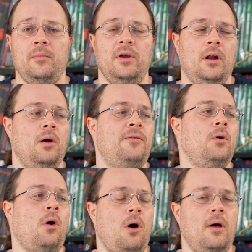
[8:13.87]
If
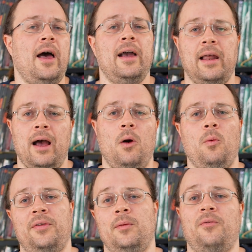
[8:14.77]
you're all hanging out
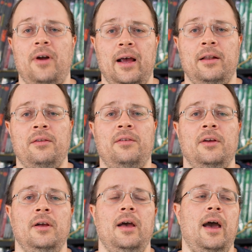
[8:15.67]
with some friends
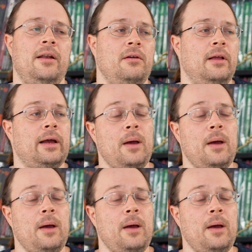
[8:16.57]
and you're like,